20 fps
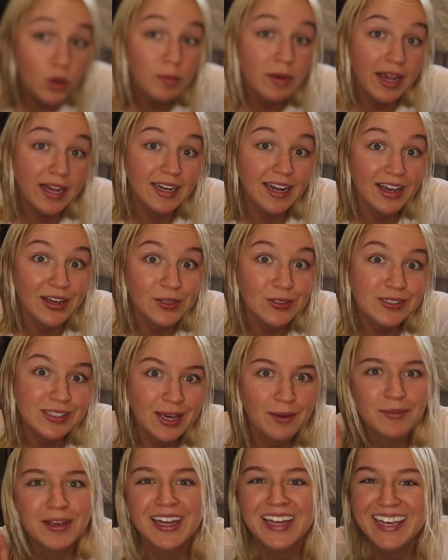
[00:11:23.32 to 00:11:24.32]
my nails.
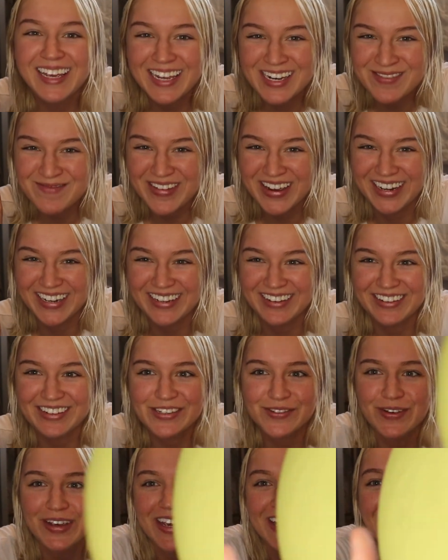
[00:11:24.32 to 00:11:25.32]
I'm gonna get a manicure
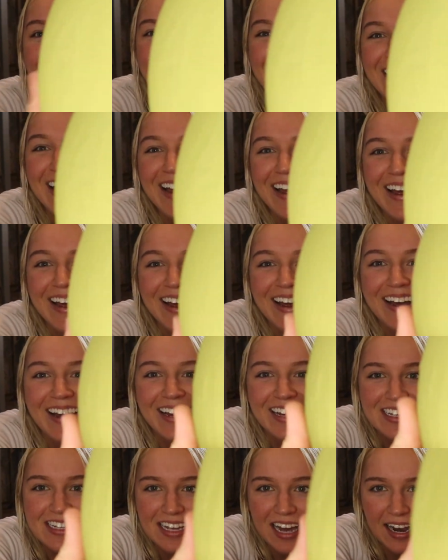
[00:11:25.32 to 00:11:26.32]
this week.
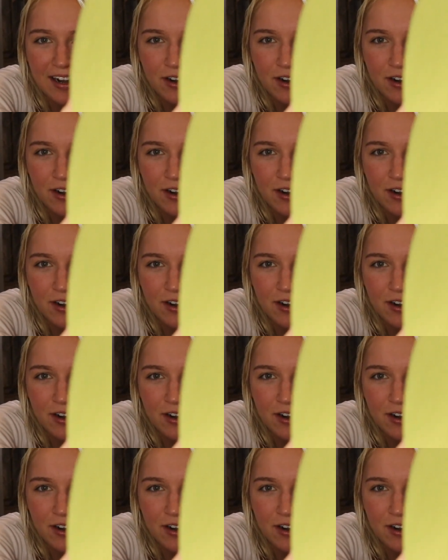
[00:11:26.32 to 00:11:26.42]
I